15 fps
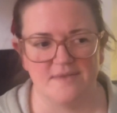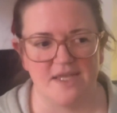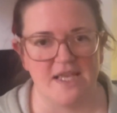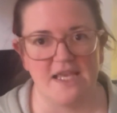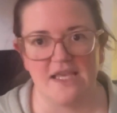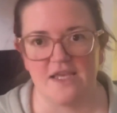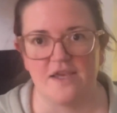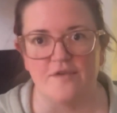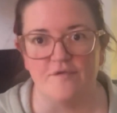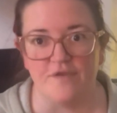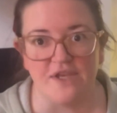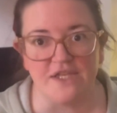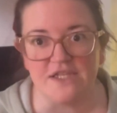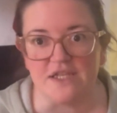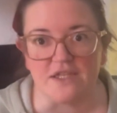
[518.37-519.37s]
eat
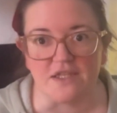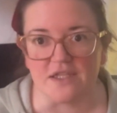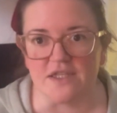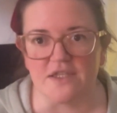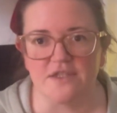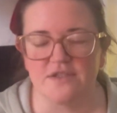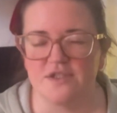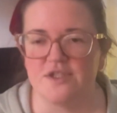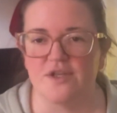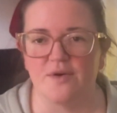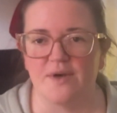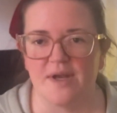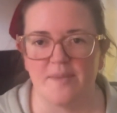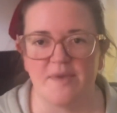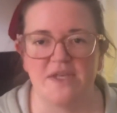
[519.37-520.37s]
conveniently, you know
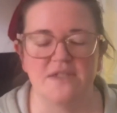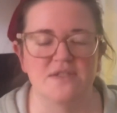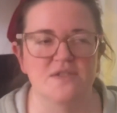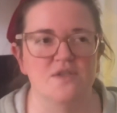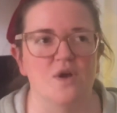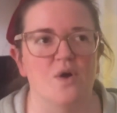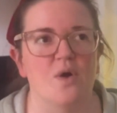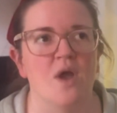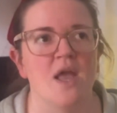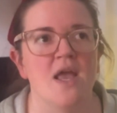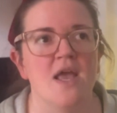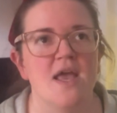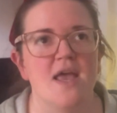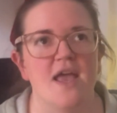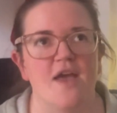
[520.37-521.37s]
what I mean? So
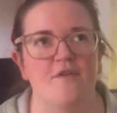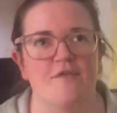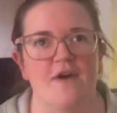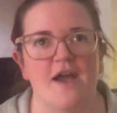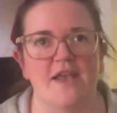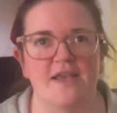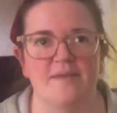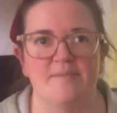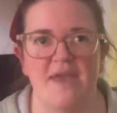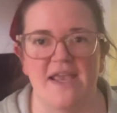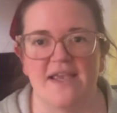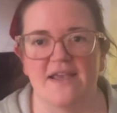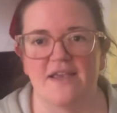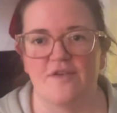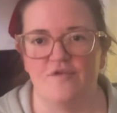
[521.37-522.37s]
if I can
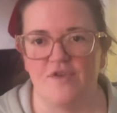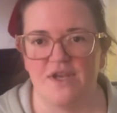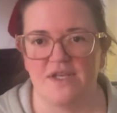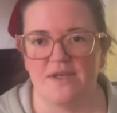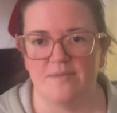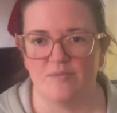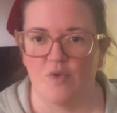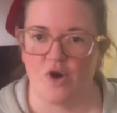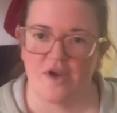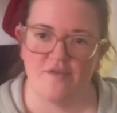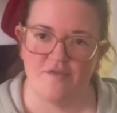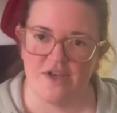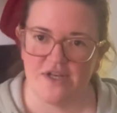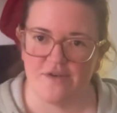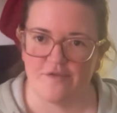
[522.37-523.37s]
make it more
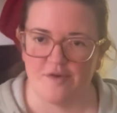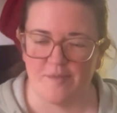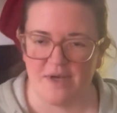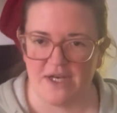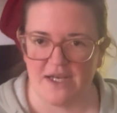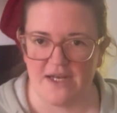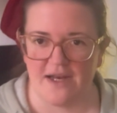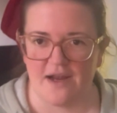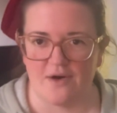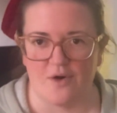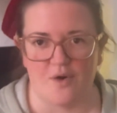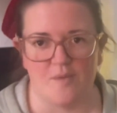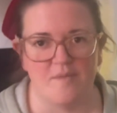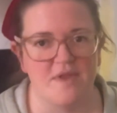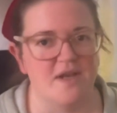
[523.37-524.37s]
convenient for me to eat at
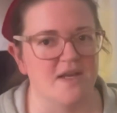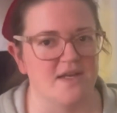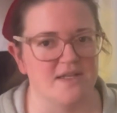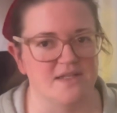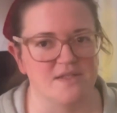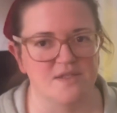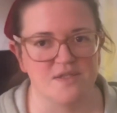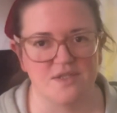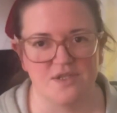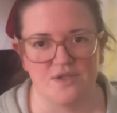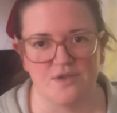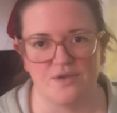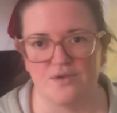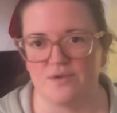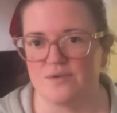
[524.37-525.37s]
home than it is
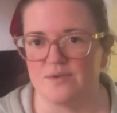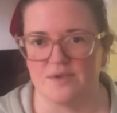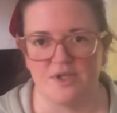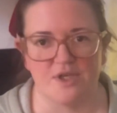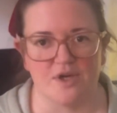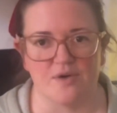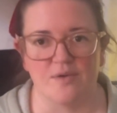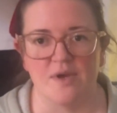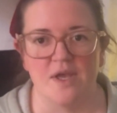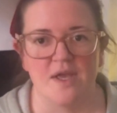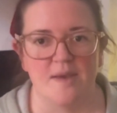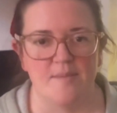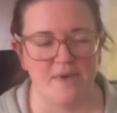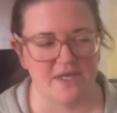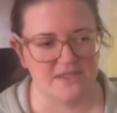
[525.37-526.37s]
to, you know,
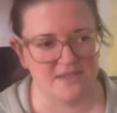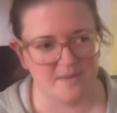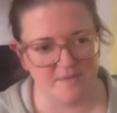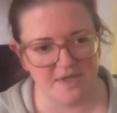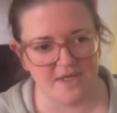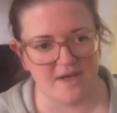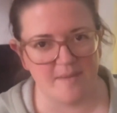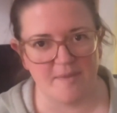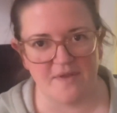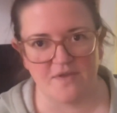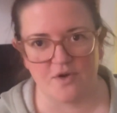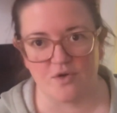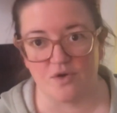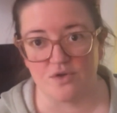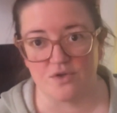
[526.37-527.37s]
pick something up at
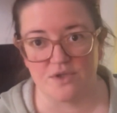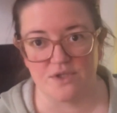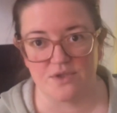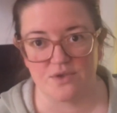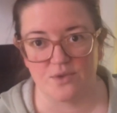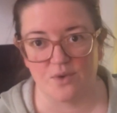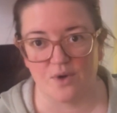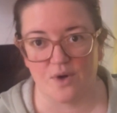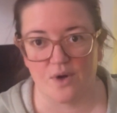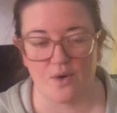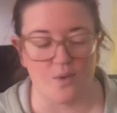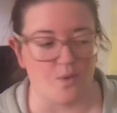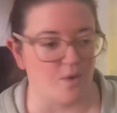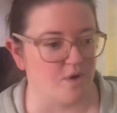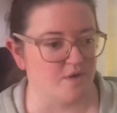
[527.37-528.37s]
the grocery store
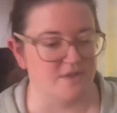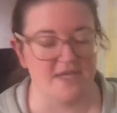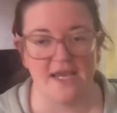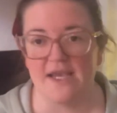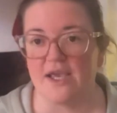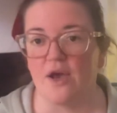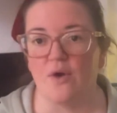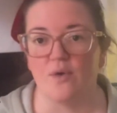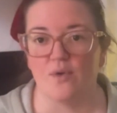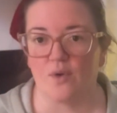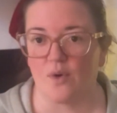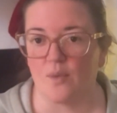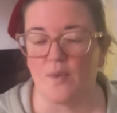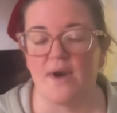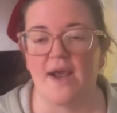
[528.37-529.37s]
or takeout
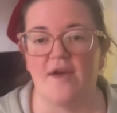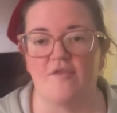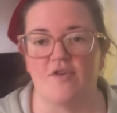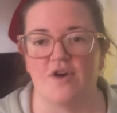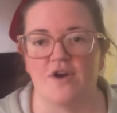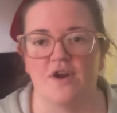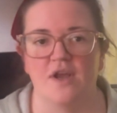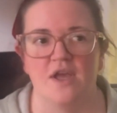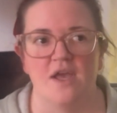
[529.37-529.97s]
or whatever,